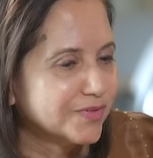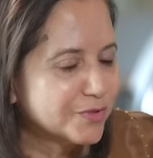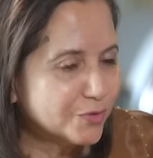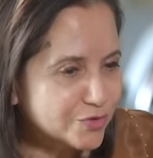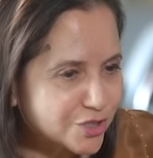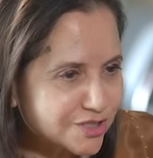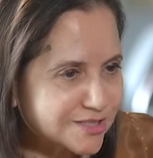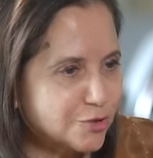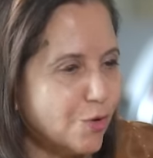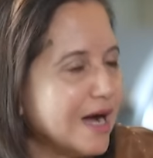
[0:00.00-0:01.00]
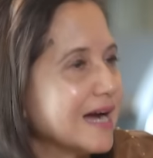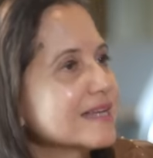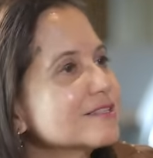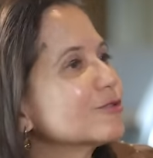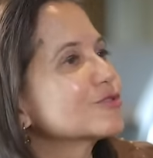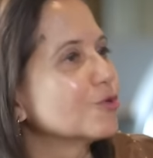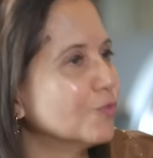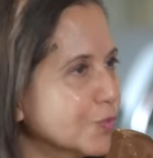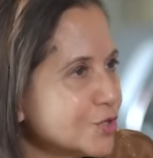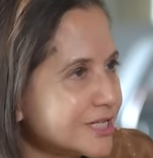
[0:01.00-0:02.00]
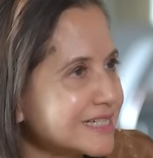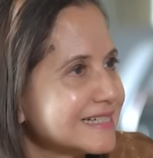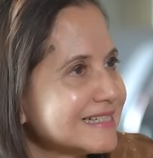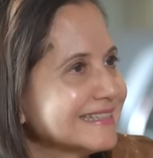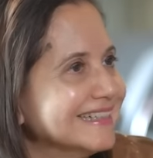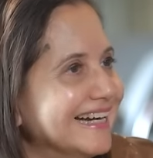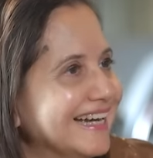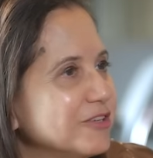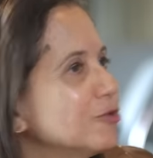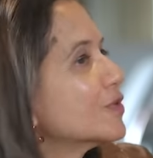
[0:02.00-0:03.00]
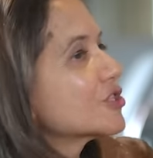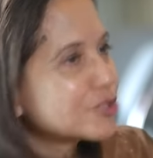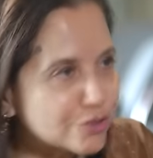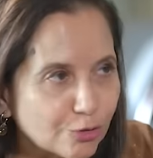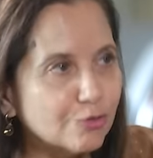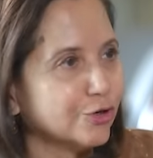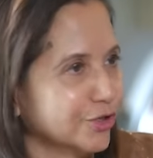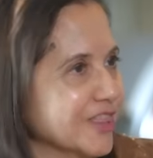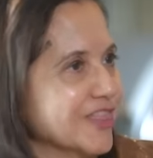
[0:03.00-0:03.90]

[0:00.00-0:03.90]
you know, just your eyes look so wounded. You were so good